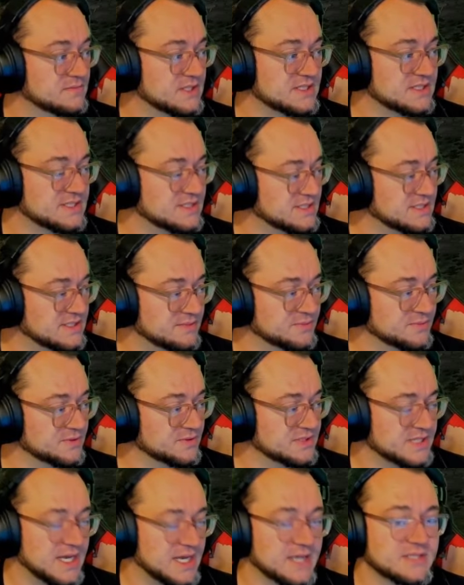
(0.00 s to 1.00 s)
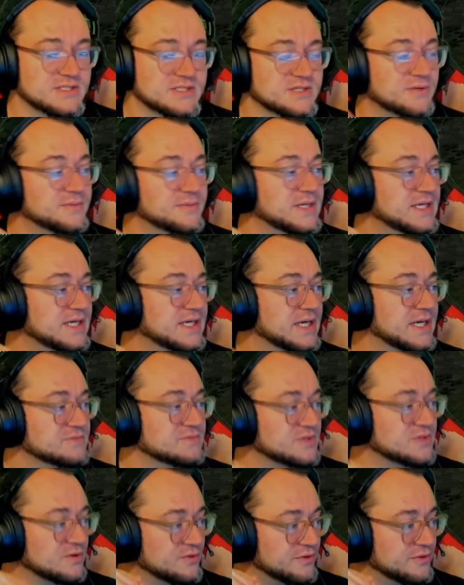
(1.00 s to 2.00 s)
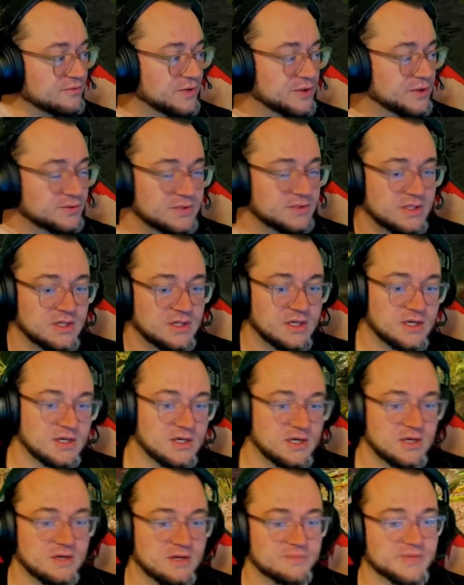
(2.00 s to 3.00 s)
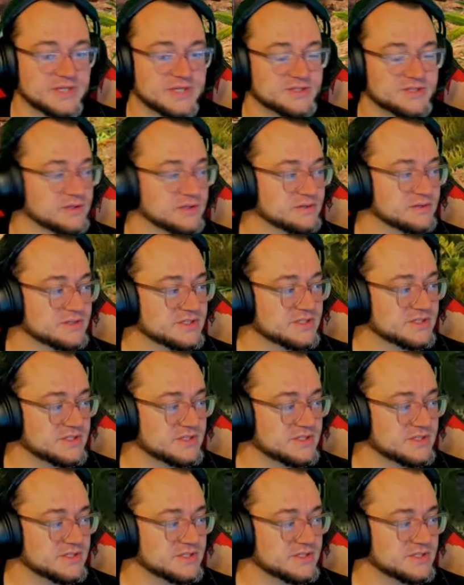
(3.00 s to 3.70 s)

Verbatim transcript: It's as simple as that. So many games are thrown by junglers